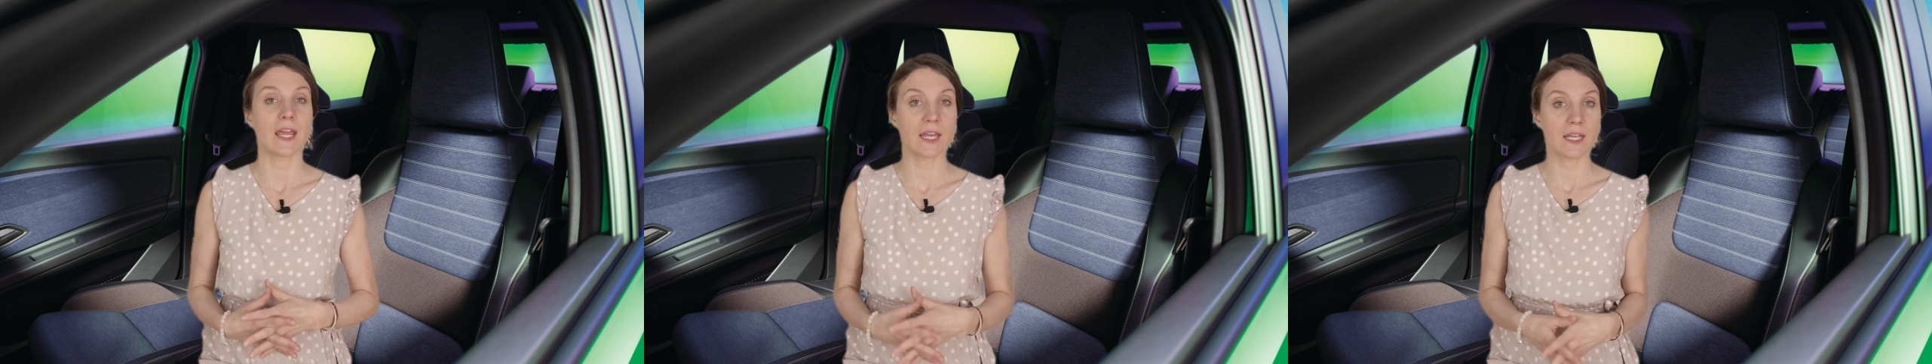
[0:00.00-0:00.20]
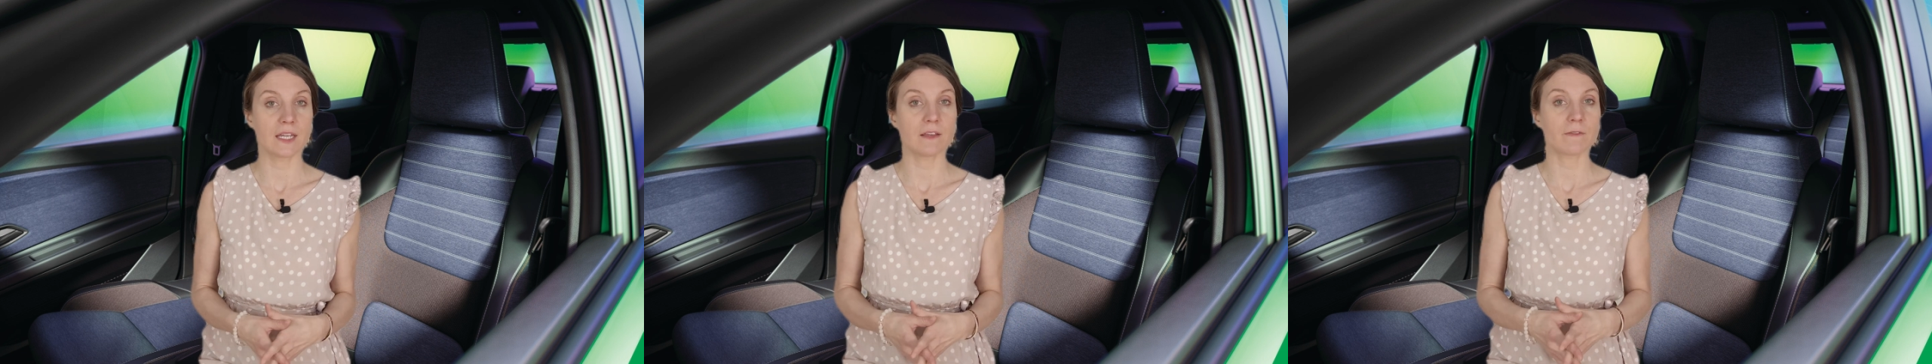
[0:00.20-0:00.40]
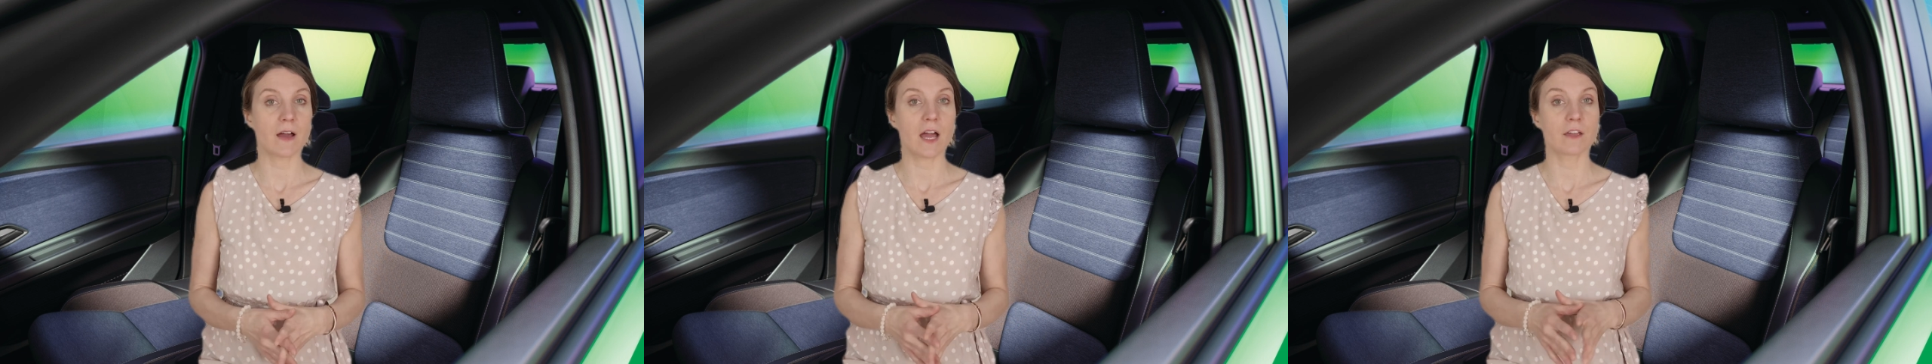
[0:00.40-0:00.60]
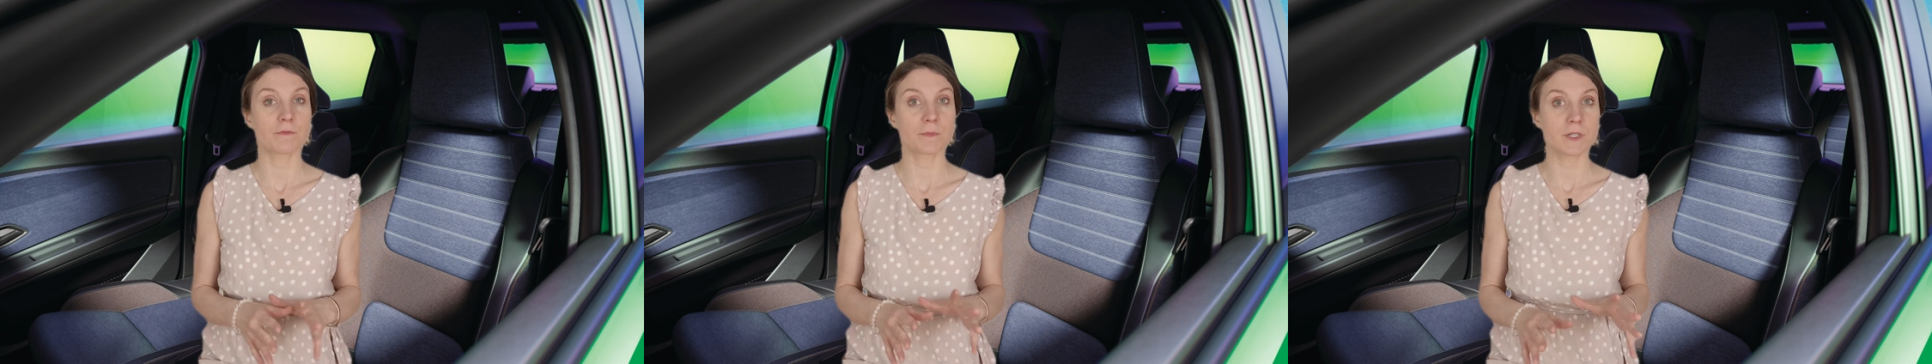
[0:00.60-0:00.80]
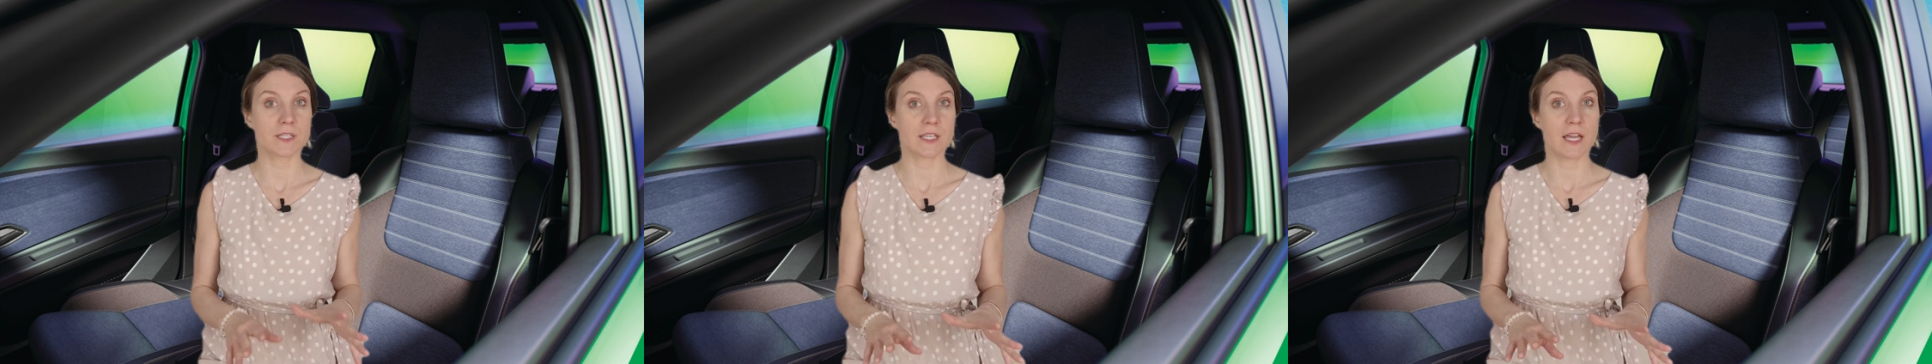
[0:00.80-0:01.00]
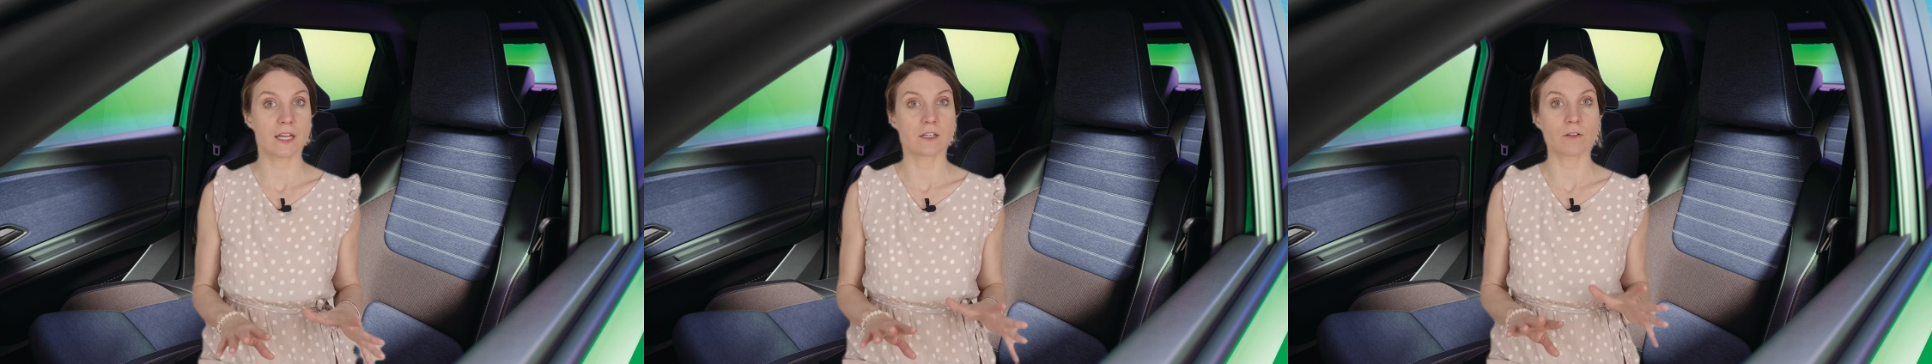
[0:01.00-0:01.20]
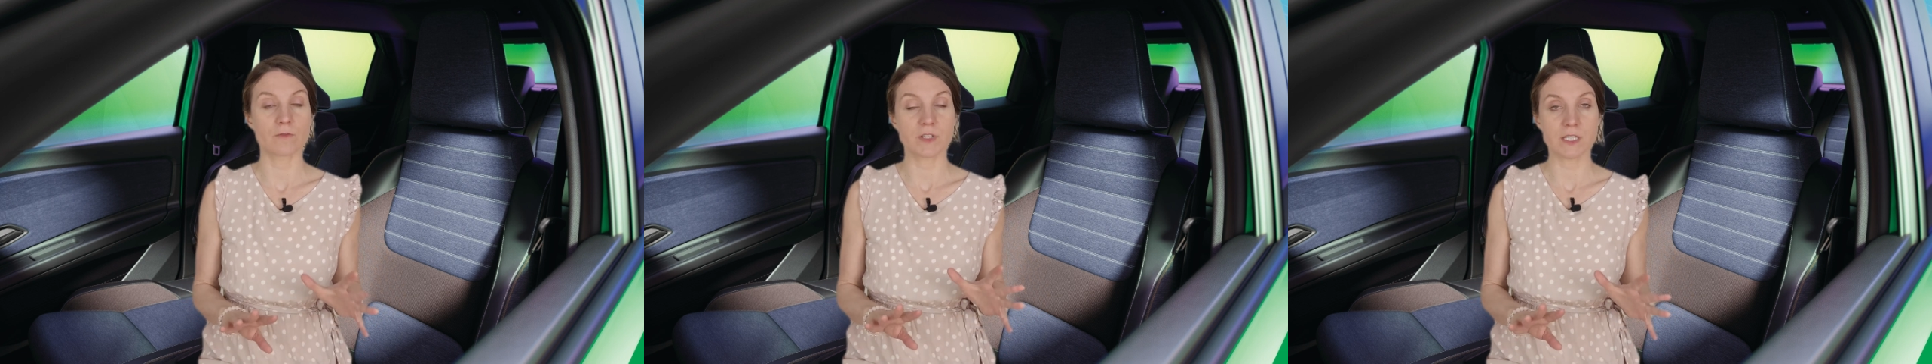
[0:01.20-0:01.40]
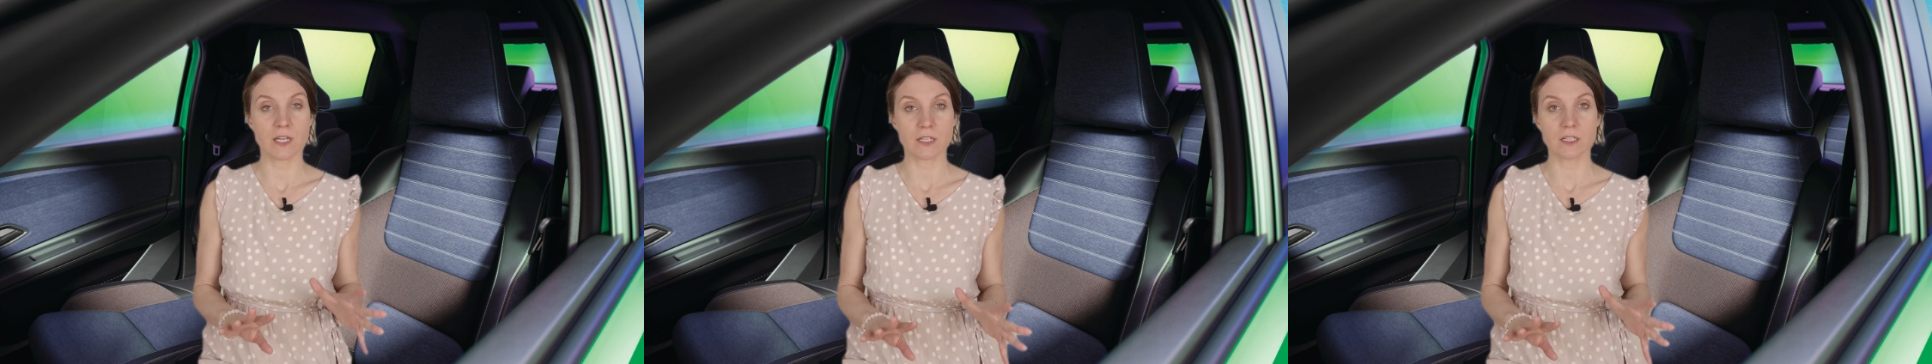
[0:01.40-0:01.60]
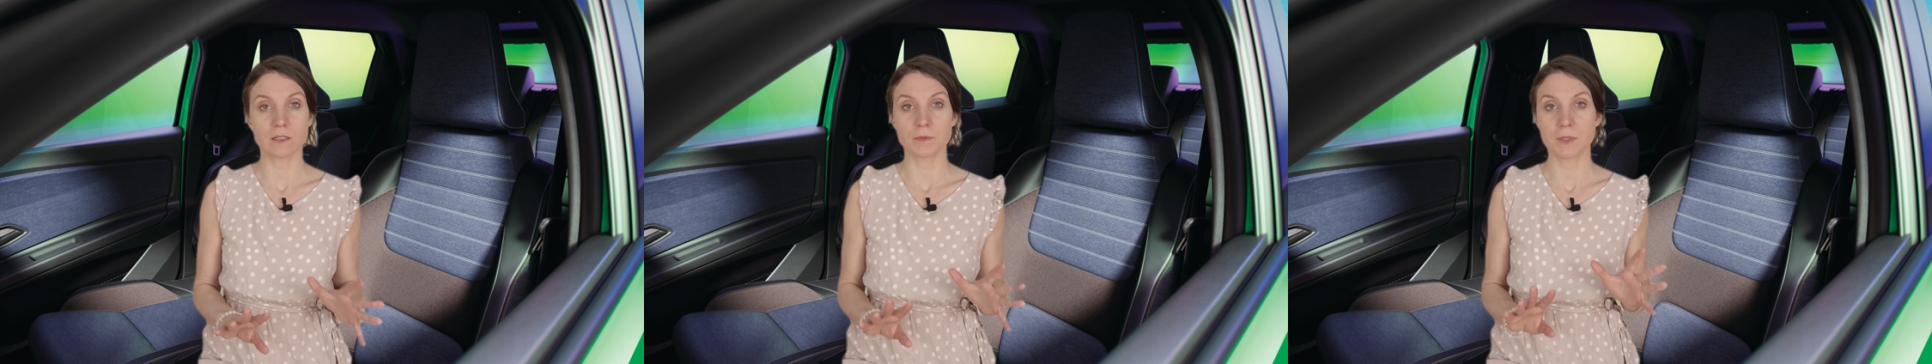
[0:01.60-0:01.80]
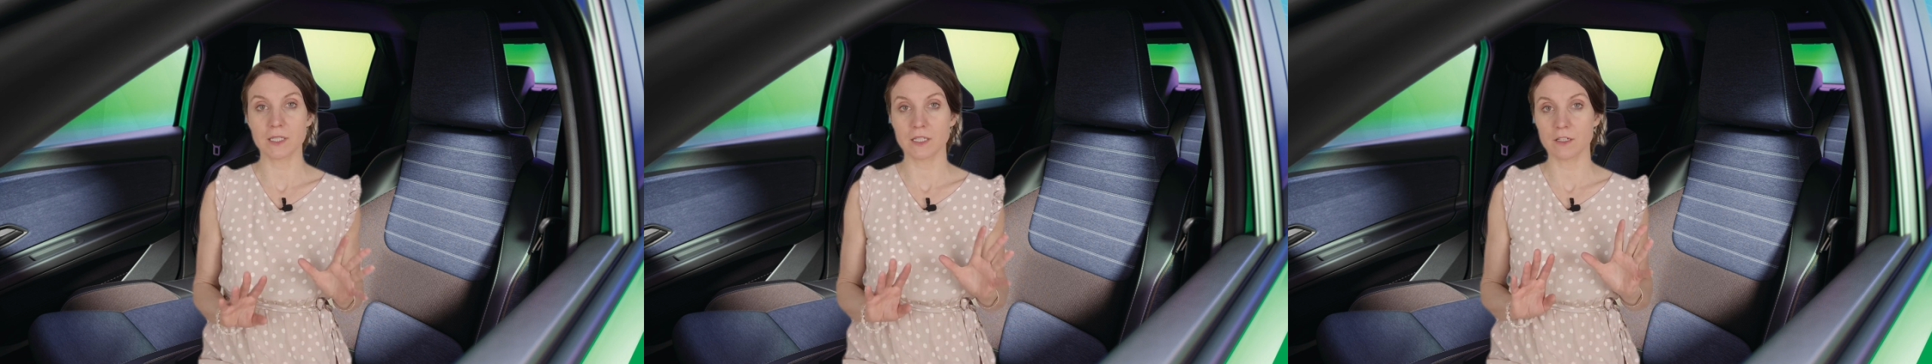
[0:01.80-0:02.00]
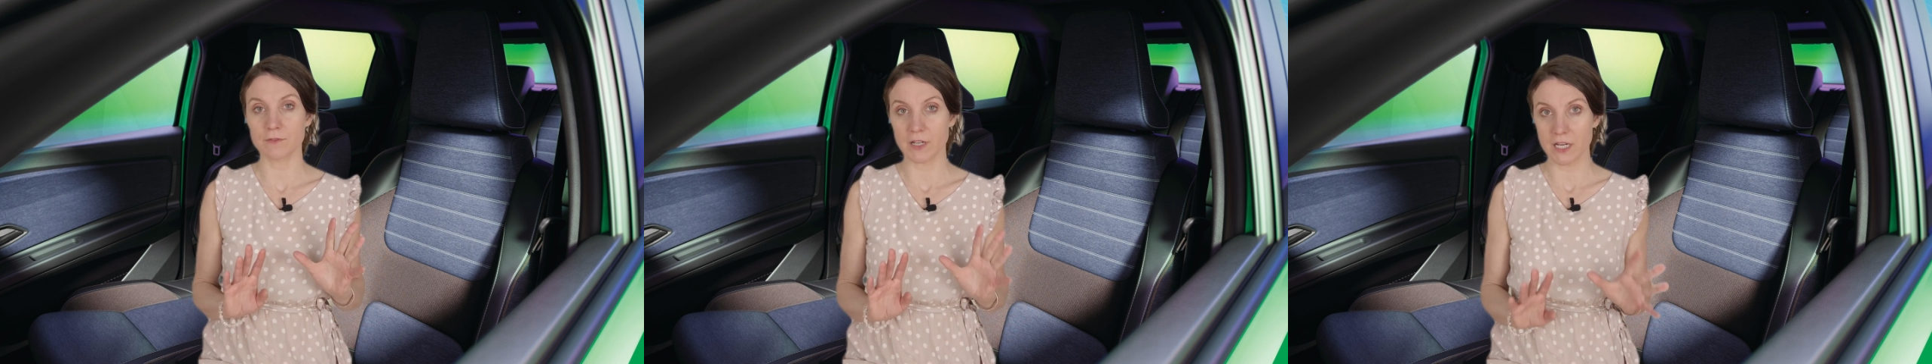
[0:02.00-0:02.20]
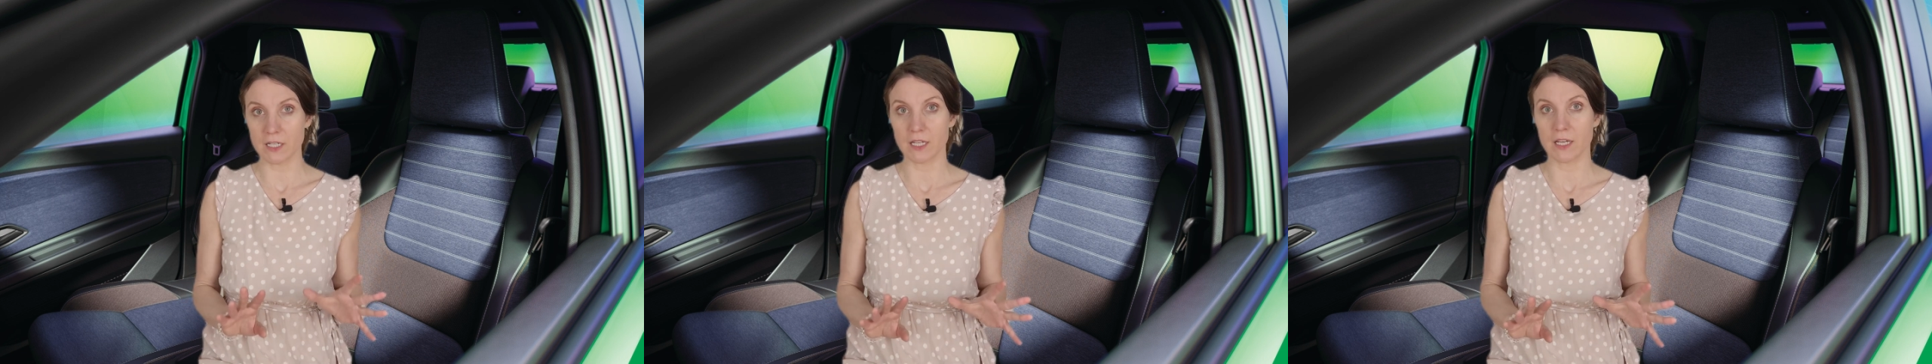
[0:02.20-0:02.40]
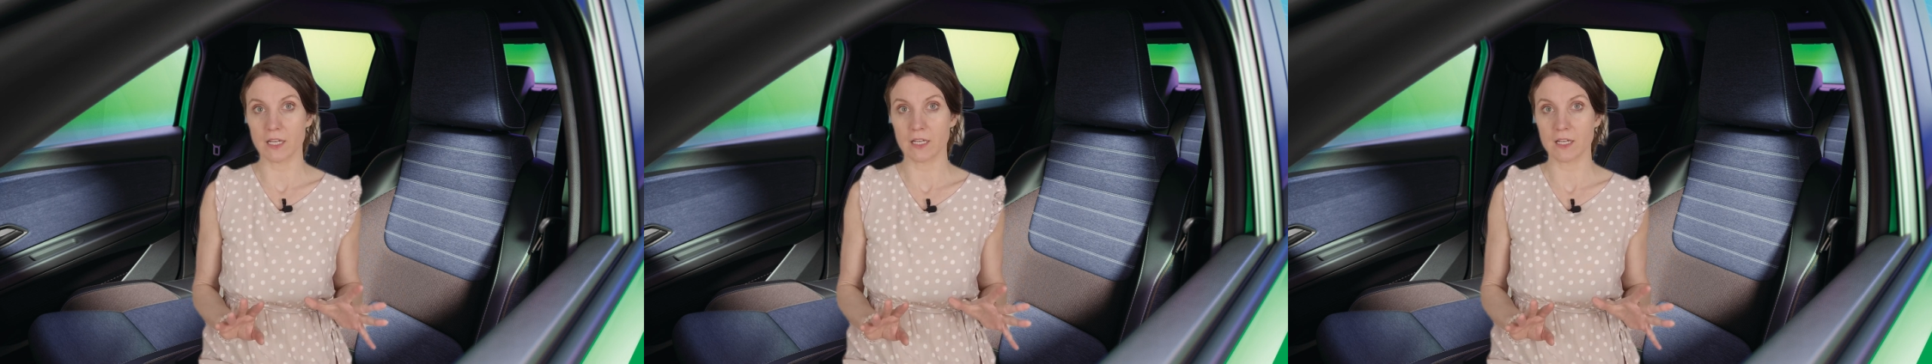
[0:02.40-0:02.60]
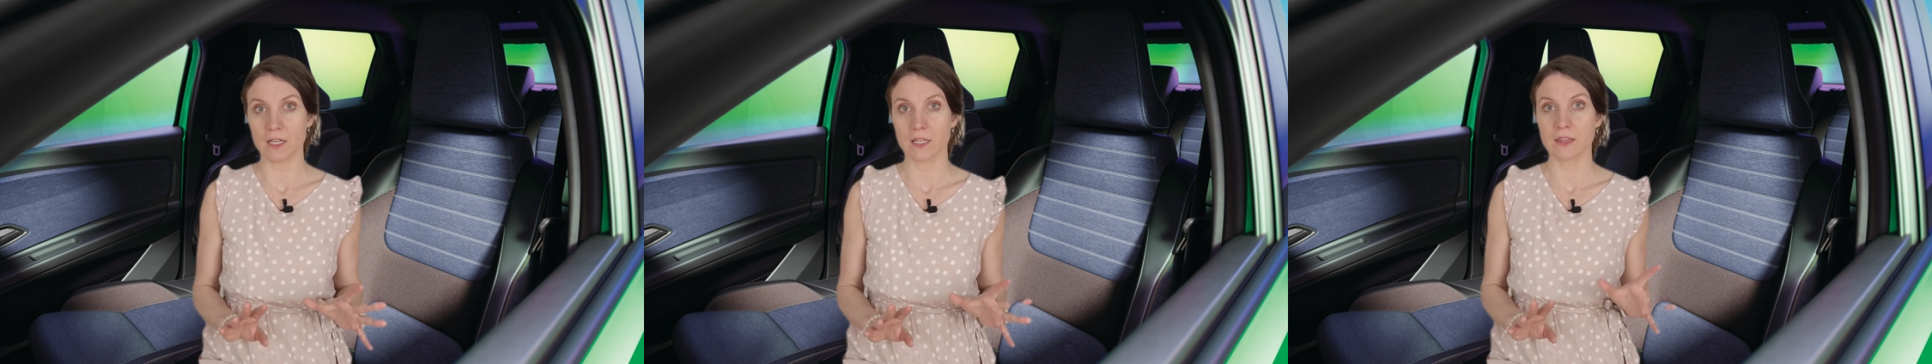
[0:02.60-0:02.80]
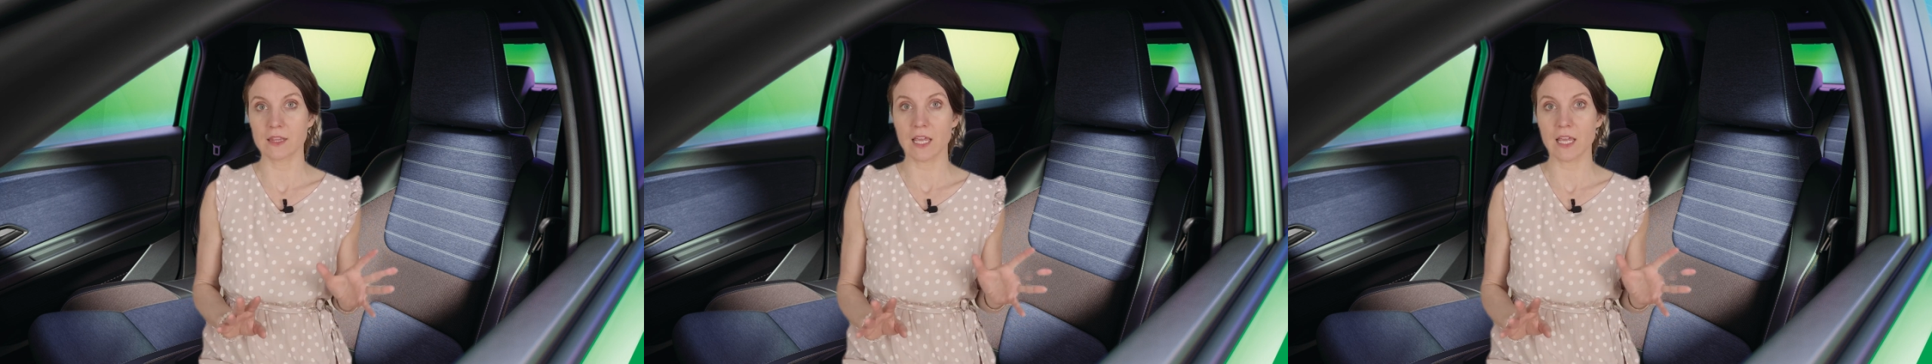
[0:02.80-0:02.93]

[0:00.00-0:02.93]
85% recyclability rating